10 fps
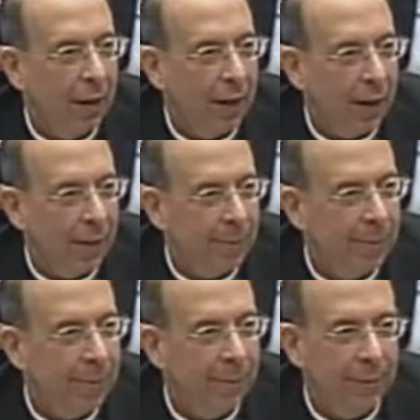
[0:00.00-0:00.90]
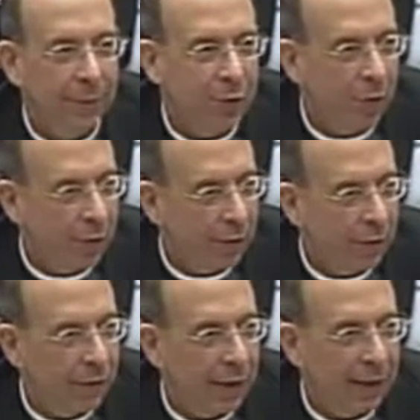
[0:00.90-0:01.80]
sort
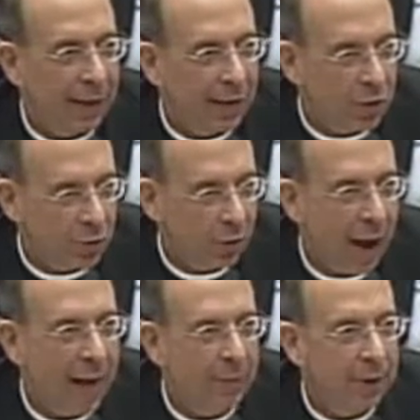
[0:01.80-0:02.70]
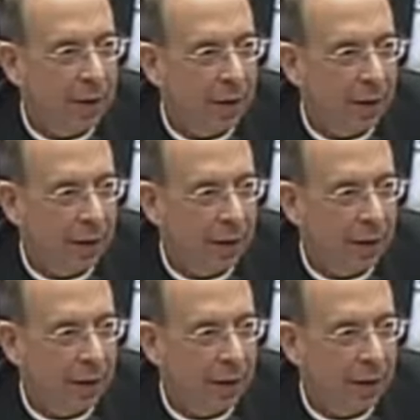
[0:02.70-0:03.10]
of inscribed